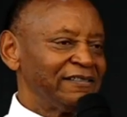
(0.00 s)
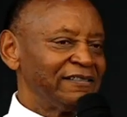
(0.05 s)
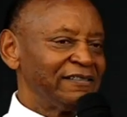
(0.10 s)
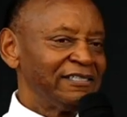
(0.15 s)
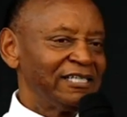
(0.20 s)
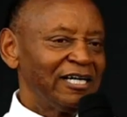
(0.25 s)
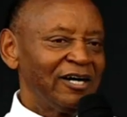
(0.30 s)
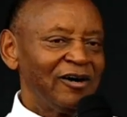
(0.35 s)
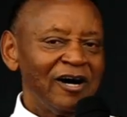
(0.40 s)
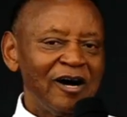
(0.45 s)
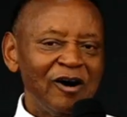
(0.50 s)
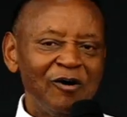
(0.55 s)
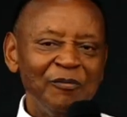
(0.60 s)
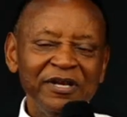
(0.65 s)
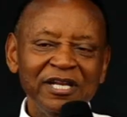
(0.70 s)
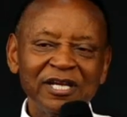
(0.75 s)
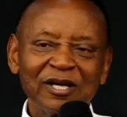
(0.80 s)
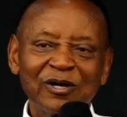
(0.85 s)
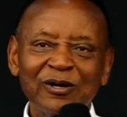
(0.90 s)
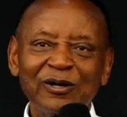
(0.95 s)
Now, how
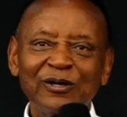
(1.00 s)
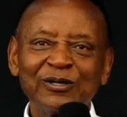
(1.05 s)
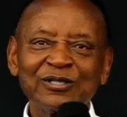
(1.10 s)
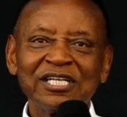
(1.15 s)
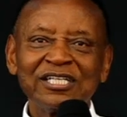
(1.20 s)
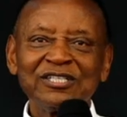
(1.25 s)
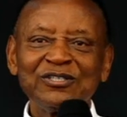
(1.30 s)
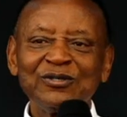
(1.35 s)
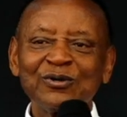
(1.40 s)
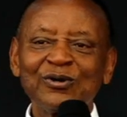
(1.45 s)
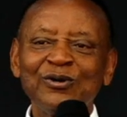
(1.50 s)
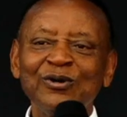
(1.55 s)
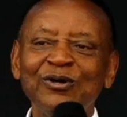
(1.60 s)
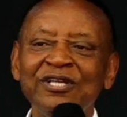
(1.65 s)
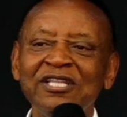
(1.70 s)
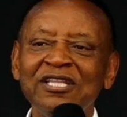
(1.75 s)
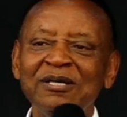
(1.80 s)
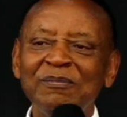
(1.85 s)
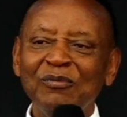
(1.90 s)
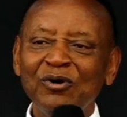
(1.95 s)
many clothes that you go
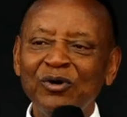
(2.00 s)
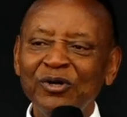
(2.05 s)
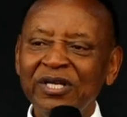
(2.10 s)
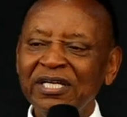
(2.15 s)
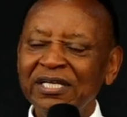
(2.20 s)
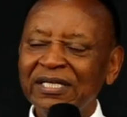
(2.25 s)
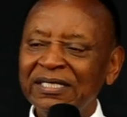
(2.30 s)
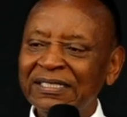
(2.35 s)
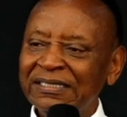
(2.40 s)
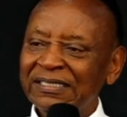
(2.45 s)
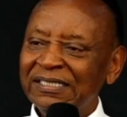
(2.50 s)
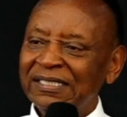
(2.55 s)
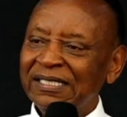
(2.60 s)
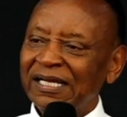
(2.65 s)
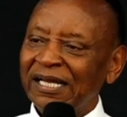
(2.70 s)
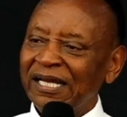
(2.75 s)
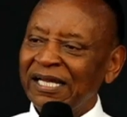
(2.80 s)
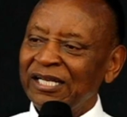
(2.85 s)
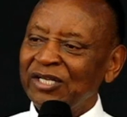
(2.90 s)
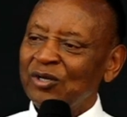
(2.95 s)
in the morning
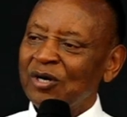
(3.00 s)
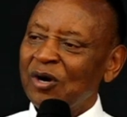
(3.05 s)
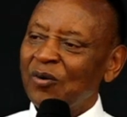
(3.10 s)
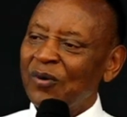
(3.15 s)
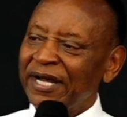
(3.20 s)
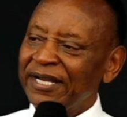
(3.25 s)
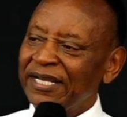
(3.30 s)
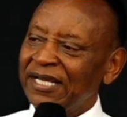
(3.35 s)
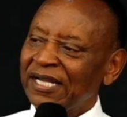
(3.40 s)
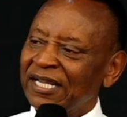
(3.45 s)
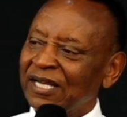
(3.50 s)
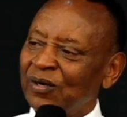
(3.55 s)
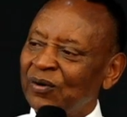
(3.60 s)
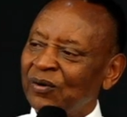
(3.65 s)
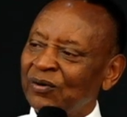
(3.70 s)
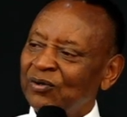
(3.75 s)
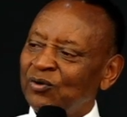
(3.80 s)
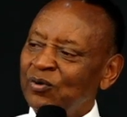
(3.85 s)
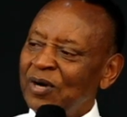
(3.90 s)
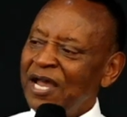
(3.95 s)
and you are wondering,
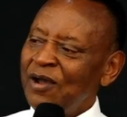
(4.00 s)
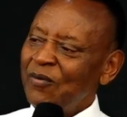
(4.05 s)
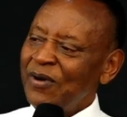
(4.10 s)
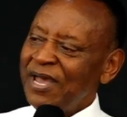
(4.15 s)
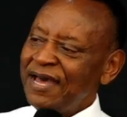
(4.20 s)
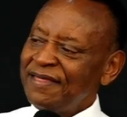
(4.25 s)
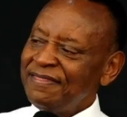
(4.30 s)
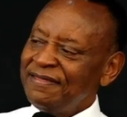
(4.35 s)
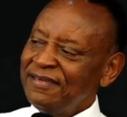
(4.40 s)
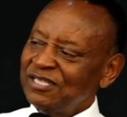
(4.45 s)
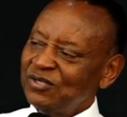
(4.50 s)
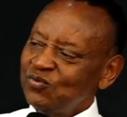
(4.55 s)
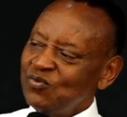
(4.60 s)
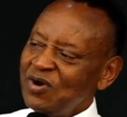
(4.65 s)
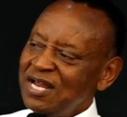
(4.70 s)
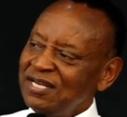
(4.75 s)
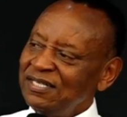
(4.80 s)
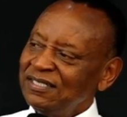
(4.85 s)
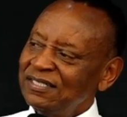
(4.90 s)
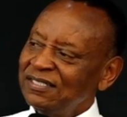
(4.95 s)
do I wear this
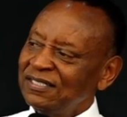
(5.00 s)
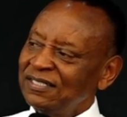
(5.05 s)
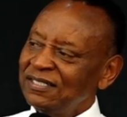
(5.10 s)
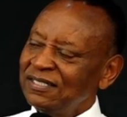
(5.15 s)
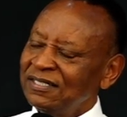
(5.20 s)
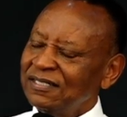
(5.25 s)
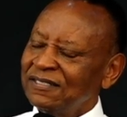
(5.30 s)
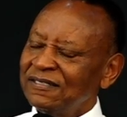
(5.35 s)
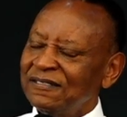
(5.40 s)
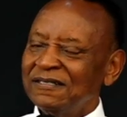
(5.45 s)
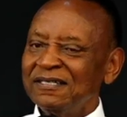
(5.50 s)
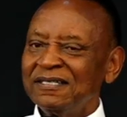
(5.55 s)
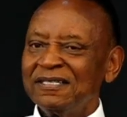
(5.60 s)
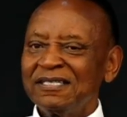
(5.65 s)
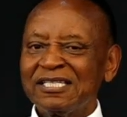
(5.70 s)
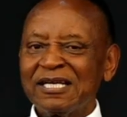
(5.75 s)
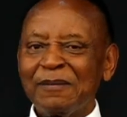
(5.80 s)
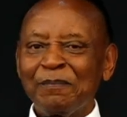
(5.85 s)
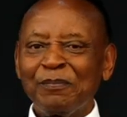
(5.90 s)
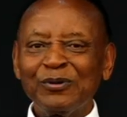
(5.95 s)
one?
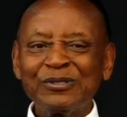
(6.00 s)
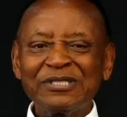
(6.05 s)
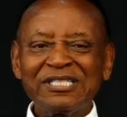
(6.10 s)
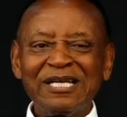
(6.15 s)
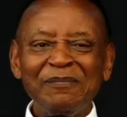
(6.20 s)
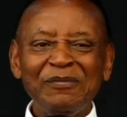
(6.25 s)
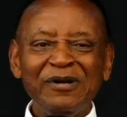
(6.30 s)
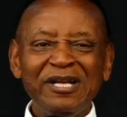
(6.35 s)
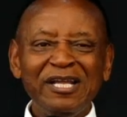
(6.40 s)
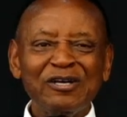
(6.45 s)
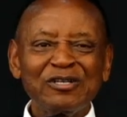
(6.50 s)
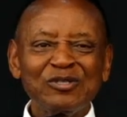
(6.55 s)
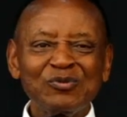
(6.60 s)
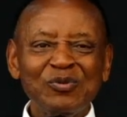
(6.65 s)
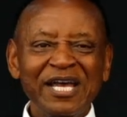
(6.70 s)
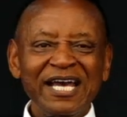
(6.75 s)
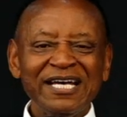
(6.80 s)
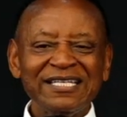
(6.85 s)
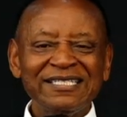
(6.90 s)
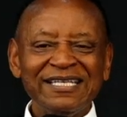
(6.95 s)
Suppose somebody else
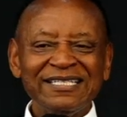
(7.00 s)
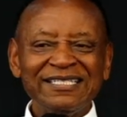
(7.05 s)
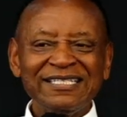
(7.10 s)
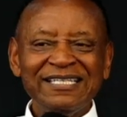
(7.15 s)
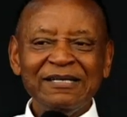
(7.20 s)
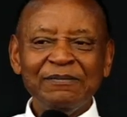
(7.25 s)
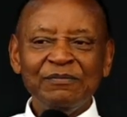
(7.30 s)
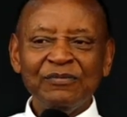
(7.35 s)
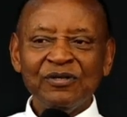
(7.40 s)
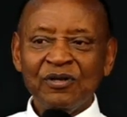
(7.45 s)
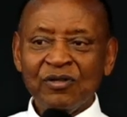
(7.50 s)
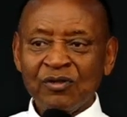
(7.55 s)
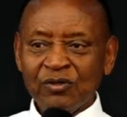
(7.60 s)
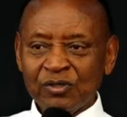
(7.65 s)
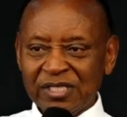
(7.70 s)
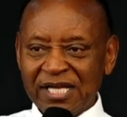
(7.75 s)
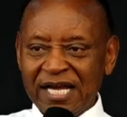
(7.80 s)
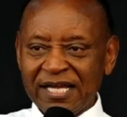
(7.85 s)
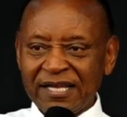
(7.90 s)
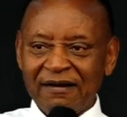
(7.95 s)
wears the same.
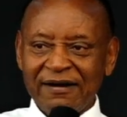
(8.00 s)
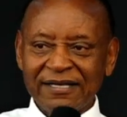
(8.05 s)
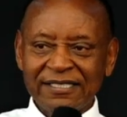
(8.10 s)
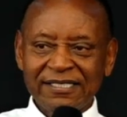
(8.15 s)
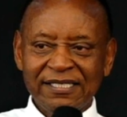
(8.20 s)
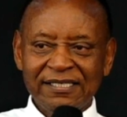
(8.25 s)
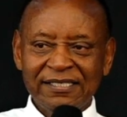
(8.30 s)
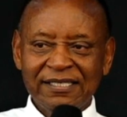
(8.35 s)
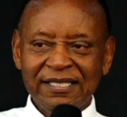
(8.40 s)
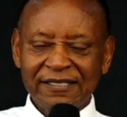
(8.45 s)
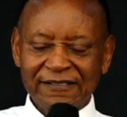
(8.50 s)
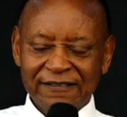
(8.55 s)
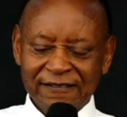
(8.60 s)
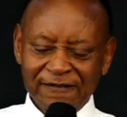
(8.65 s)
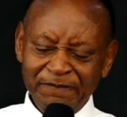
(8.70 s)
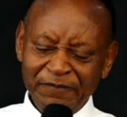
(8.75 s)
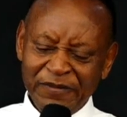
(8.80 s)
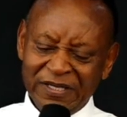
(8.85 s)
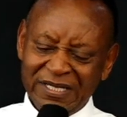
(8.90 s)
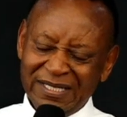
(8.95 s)
Those are our sisters.
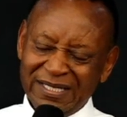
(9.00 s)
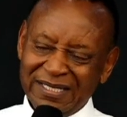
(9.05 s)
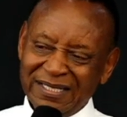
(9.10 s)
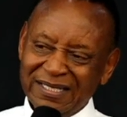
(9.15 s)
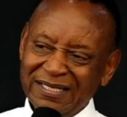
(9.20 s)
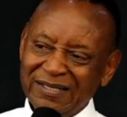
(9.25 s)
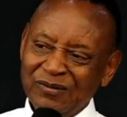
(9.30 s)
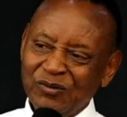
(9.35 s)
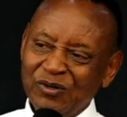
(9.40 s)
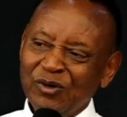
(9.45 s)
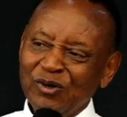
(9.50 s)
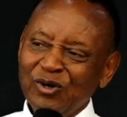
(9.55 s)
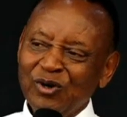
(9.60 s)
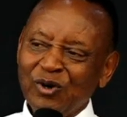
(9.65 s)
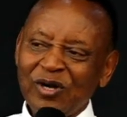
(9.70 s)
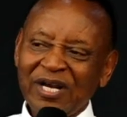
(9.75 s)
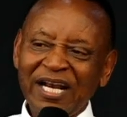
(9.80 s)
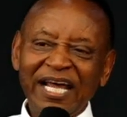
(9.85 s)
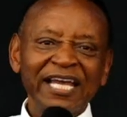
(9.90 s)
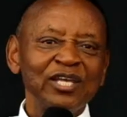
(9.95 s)
We will
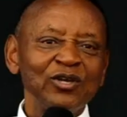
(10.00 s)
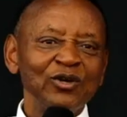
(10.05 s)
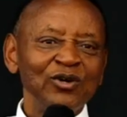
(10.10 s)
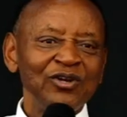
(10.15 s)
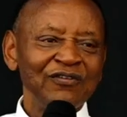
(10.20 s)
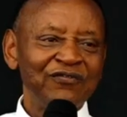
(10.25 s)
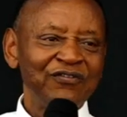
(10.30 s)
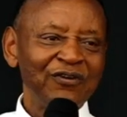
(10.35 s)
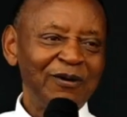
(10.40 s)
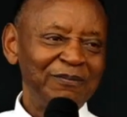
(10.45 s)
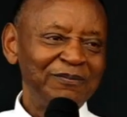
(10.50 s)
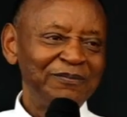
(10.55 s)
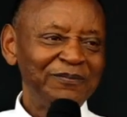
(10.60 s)
look like uniform.